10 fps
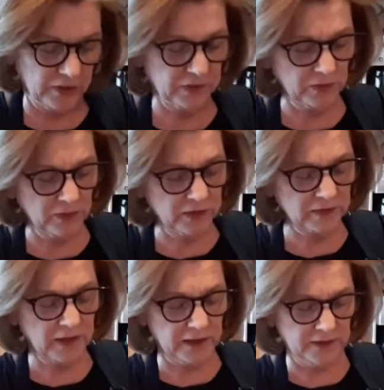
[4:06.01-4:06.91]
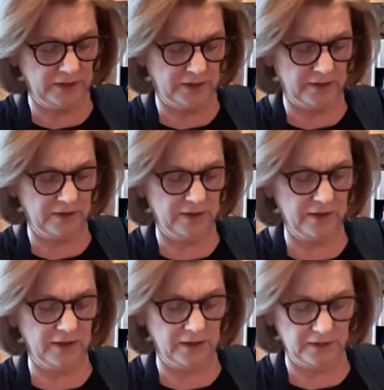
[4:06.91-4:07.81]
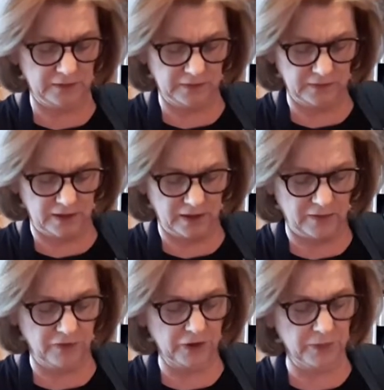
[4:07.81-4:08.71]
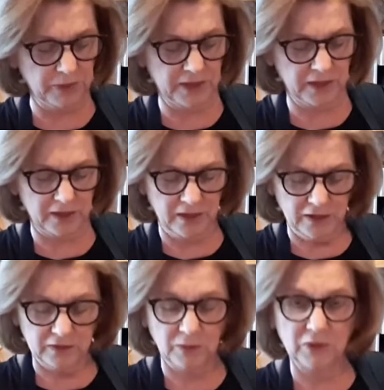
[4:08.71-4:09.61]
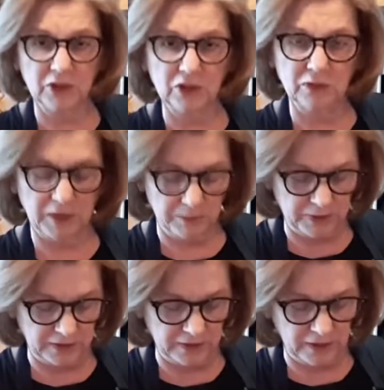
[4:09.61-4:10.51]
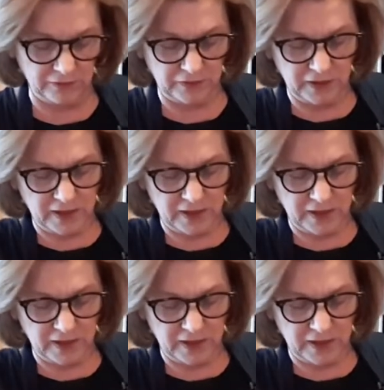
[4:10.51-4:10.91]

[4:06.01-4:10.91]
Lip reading: So this onion is very big, so I'm gonna use my big knife,